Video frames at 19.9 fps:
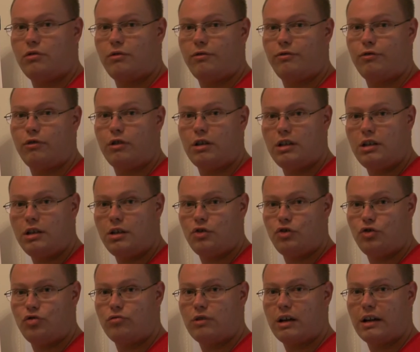for
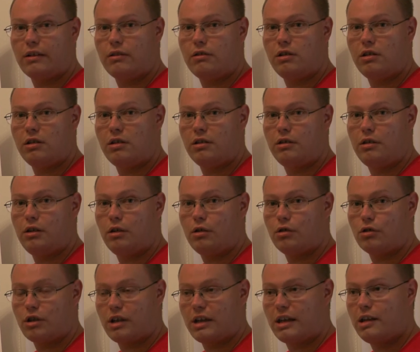each record the
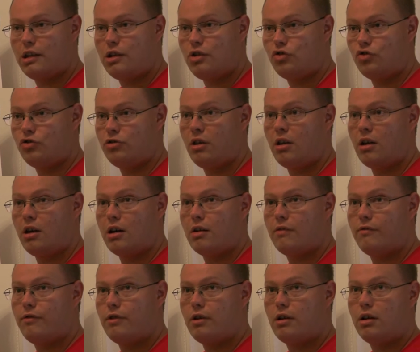location
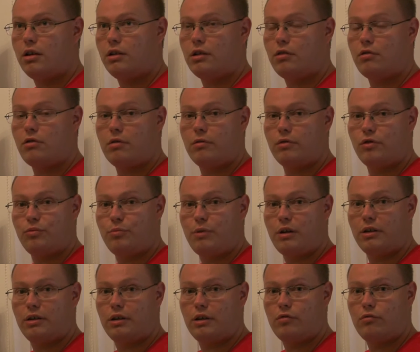where the
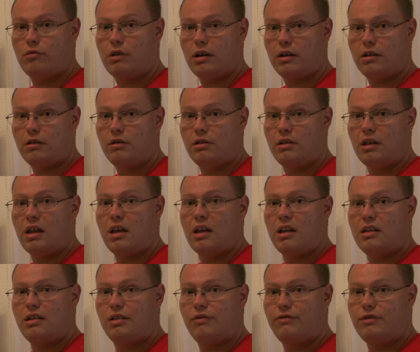corresponding record
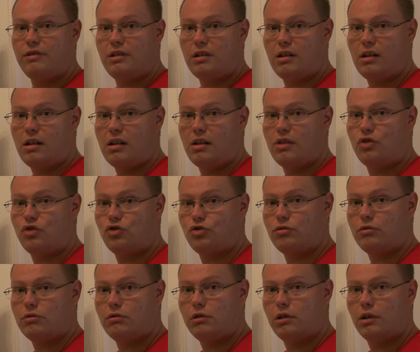is physically
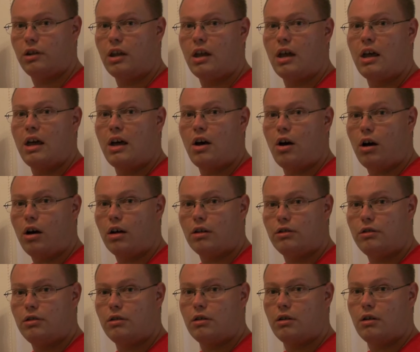stored
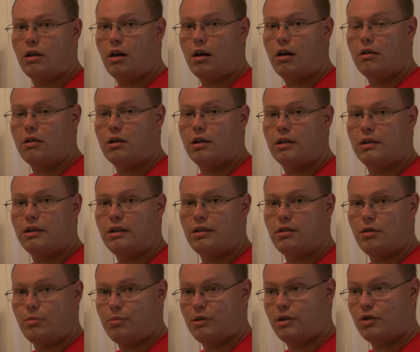onto our
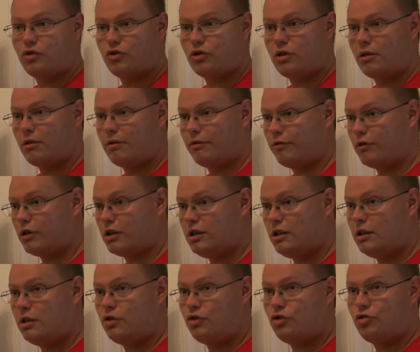database. For
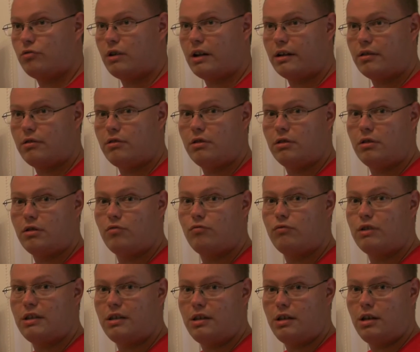each record
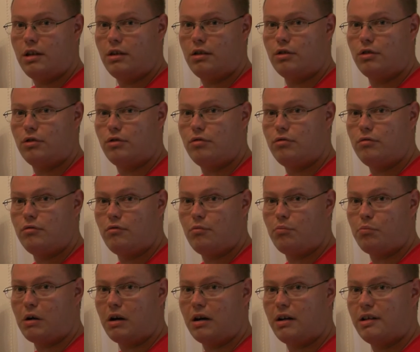we need two
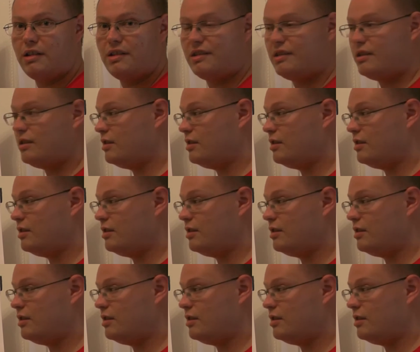bytes